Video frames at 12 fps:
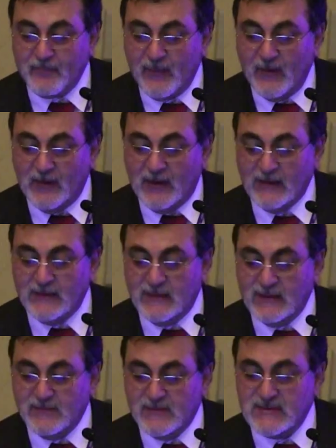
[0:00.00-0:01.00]
All right,
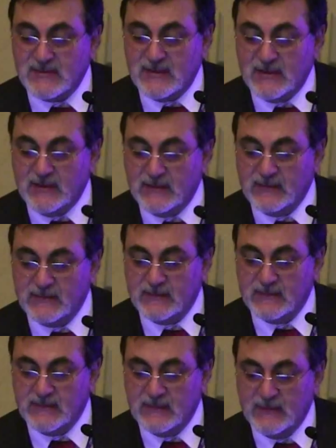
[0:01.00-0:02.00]
let me see
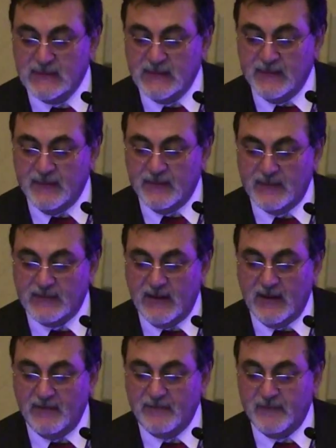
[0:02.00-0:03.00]
what I
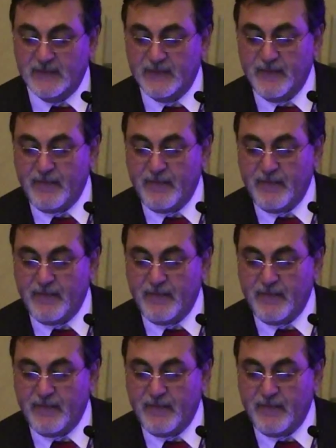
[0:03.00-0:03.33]
have here.